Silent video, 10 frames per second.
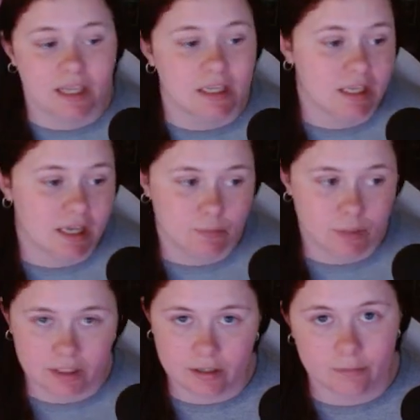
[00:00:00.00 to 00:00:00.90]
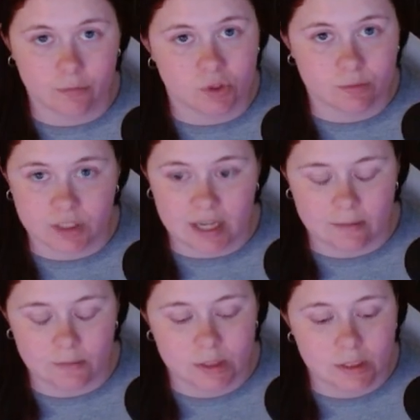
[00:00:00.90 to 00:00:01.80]
and he had been there multiple
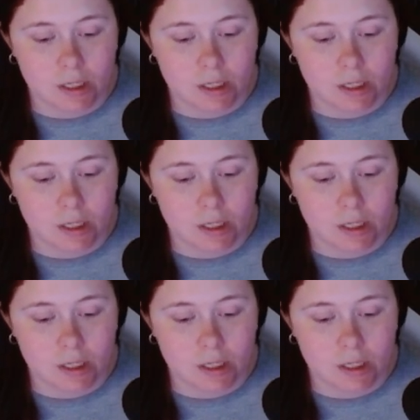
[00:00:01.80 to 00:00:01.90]
times